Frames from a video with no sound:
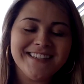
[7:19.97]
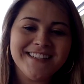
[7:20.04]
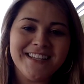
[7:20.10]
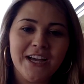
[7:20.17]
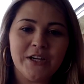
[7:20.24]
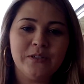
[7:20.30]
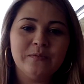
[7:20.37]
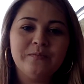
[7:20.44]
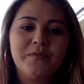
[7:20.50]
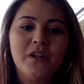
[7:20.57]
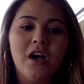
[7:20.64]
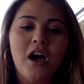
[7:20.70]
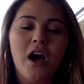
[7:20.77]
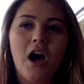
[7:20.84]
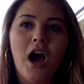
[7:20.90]
So
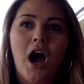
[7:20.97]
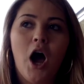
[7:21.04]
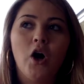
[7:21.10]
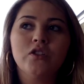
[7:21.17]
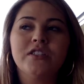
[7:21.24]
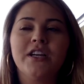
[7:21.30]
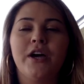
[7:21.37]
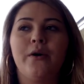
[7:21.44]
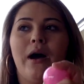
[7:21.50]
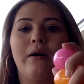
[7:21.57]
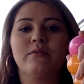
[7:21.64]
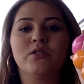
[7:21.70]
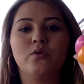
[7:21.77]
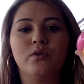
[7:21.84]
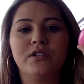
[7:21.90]
also, I
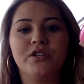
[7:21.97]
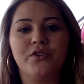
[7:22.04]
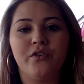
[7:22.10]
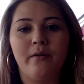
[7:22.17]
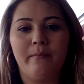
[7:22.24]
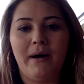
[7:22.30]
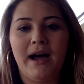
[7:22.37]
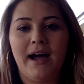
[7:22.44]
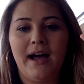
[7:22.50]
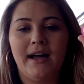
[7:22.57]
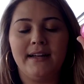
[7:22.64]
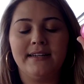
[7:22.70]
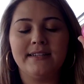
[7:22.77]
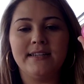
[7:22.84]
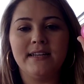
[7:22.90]
was going to
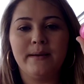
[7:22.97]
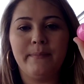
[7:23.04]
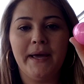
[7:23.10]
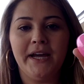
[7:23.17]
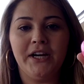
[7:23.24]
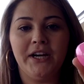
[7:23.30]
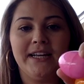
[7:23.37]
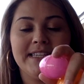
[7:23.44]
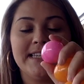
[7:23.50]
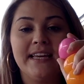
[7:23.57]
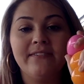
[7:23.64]
remind parents,